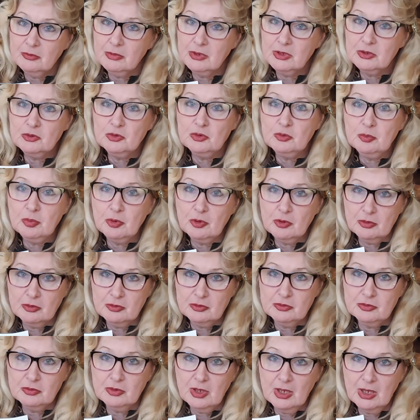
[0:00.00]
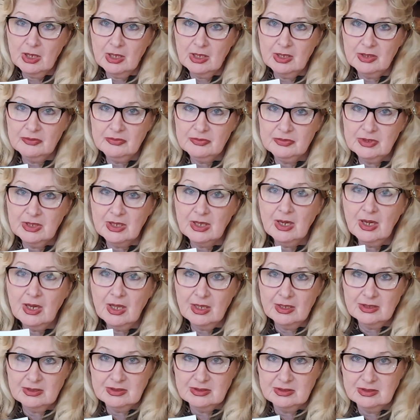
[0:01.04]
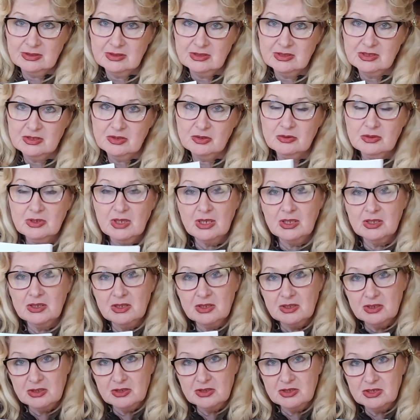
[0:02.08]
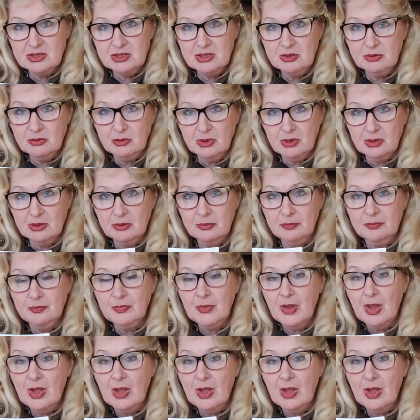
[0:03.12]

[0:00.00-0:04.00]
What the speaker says: were too poor to have the glasses, so they didn't see well.